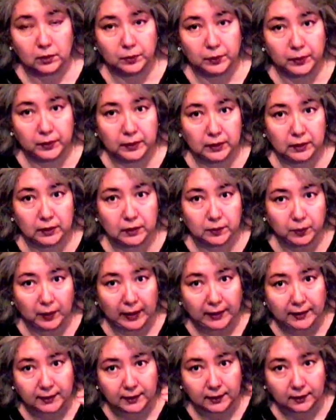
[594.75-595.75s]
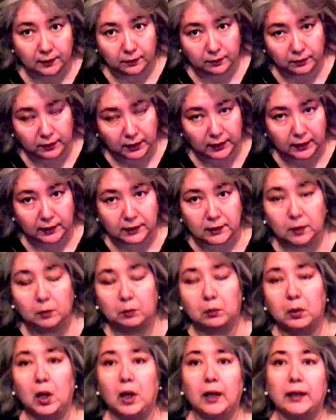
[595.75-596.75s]
put these plastic things
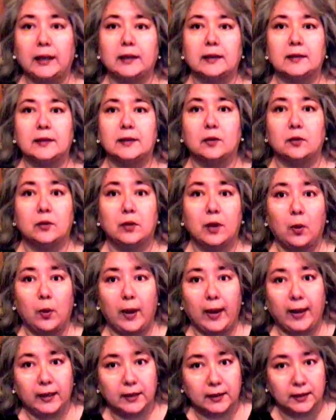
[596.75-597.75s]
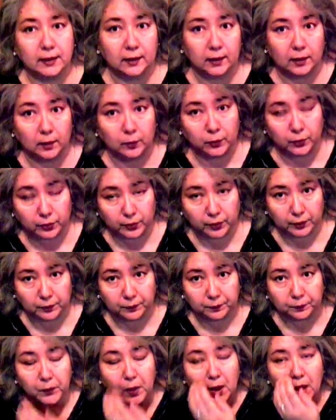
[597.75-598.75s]
and block it so no eggs could come through.
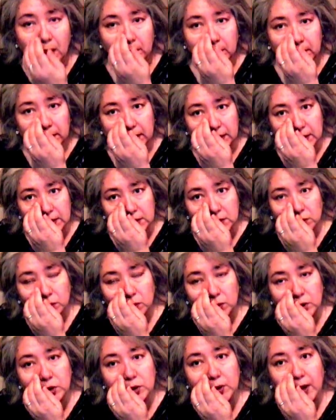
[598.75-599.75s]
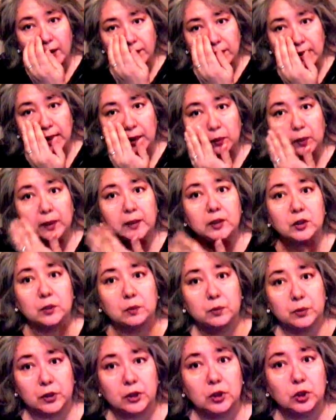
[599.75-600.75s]
because once you have an
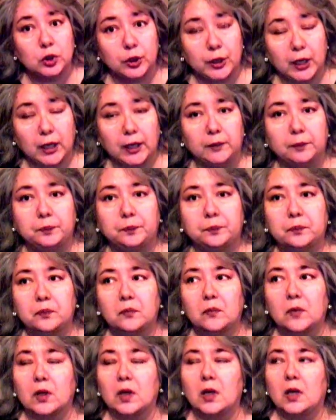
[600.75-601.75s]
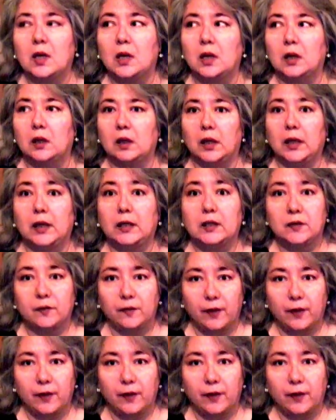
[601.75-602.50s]
ablation procedure done, it's